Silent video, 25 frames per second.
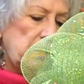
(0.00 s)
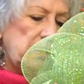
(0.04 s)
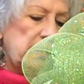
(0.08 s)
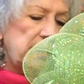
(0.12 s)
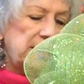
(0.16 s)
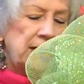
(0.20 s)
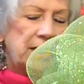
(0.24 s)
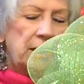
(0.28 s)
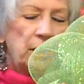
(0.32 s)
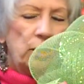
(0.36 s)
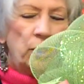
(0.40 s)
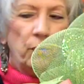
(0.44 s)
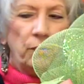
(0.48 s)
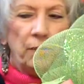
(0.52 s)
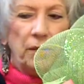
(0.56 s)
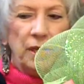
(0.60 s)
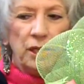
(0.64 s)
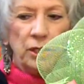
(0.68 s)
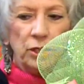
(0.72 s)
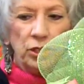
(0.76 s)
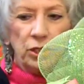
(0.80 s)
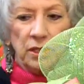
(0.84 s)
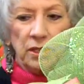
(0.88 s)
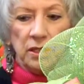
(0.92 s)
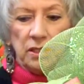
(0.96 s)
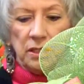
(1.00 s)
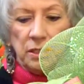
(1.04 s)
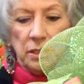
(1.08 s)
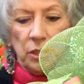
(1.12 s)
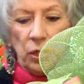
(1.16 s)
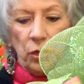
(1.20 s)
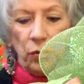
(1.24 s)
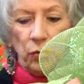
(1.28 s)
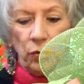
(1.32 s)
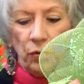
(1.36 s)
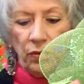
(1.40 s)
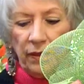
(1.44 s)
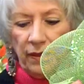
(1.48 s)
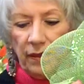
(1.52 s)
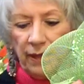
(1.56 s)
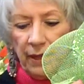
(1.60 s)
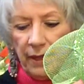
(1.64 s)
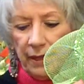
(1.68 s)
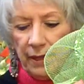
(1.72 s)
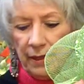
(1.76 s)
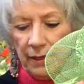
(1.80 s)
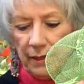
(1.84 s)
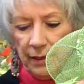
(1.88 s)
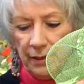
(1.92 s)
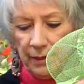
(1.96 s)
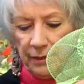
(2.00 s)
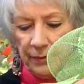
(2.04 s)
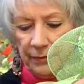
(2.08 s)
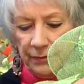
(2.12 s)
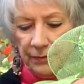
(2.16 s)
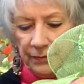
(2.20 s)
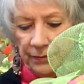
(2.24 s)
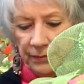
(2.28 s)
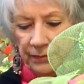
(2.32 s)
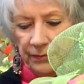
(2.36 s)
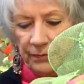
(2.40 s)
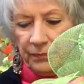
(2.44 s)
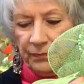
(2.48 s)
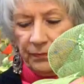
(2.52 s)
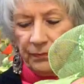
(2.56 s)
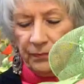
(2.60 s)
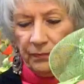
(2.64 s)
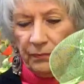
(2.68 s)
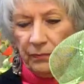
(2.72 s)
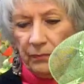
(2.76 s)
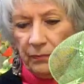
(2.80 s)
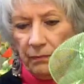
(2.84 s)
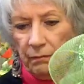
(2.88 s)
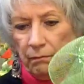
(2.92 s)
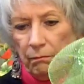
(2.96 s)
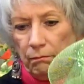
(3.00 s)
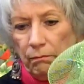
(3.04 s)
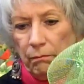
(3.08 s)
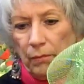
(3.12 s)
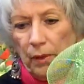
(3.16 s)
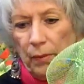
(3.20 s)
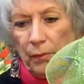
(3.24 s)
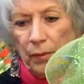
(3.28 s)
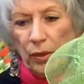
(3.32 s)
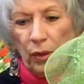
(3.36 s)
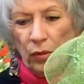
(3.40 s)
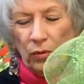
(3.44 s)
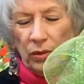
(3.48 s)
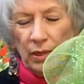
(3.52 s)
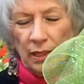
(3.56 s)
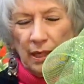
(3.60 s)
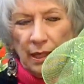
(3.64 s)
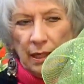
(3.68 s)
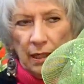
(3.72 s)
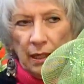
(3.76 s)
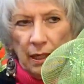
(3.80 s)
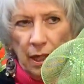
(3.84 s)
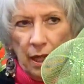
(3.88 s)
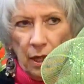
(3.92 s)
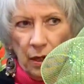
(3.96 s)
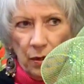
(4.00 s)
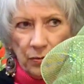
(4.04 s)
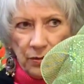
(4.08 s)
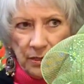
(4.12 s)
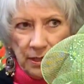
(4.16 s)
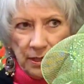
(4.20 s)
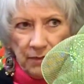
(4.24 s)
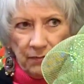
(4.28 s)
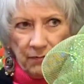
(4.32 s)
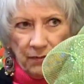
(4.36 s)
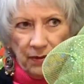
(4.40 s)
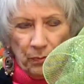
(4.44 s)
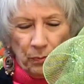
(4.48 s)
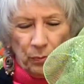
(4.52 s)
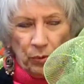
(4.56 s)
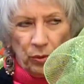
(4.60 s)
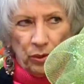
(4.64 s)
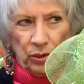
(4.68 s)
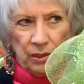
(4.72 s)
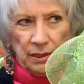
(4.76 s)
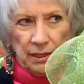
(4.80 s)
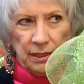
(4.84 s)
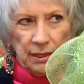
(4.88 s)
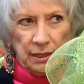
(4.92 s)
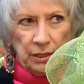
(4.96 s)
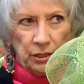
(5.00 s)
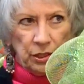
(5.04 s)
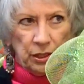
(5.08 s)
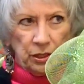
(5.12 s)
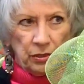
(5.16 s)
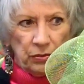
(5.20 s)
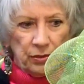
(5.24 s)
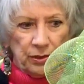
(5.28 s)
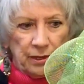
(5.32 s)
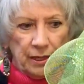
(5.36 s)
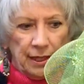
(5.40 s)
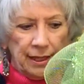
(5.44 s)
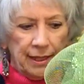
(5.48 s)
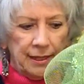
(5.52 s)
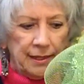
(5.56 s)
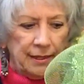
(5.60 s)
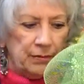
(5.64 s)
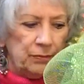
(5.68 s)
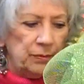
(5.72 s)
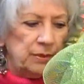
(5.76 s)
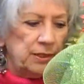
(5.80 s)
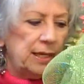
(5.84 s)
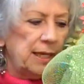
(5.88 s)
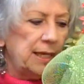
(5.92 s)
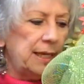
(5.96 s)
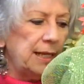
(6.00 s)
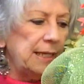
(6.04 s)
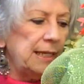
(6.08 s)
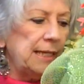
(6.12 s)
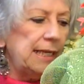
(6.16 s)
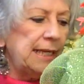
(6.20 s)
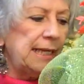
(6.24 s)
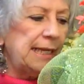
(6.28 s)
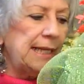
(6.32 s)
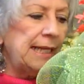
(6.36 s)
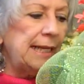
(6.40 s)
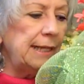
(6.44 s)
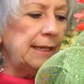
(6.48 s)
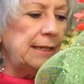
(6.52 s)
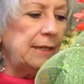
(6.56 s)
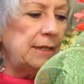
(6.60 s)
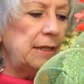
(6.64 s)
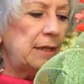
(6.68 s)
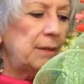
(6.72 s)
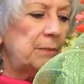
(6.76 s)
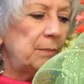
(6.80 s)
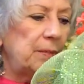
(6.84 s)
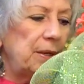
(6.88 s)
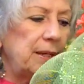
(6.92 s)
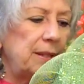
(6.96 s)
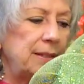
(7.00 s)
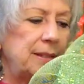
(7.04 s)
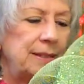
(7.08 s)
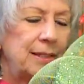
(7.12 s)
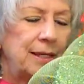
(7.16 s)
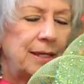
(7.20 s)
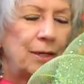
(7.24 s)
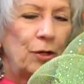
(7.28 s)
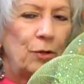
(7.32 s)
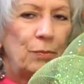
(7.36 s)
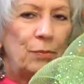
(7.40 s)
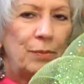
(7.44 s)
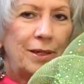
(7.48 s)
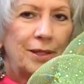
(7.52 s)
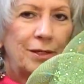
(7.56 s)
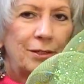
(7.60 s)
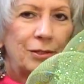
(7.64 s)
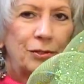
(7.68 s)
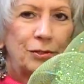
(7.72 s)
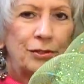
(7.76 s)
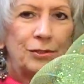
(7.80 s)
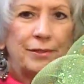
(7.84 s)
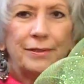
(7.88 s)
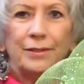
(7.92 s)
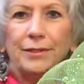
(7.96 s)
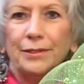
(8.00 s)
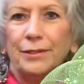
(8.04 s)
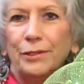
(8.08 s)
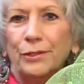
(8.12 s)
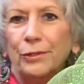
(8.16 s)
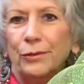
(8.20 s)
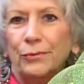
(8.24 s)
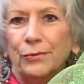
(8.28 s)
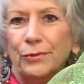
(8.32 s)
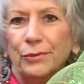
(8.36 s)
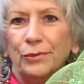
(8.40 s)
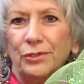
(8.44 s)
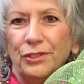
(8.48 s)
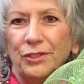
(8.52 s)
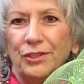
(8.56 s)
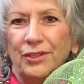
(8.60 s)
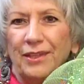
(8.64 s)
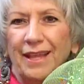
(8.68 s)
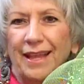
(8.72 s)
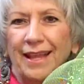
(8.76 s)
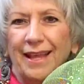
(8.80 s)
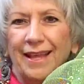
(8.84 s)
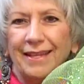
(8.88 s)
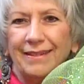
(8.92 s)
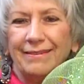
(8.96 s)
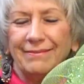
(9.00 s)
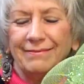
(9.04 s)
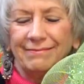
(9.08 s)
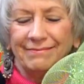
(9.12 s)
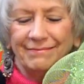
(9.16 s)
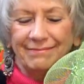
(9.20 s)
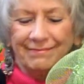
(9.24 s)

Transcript: the Deco Mesh is so thick, my bow would get lost if I pulled it in too tight. It would kind of get eaten up by the Deco Mesh, and you don't want to do that.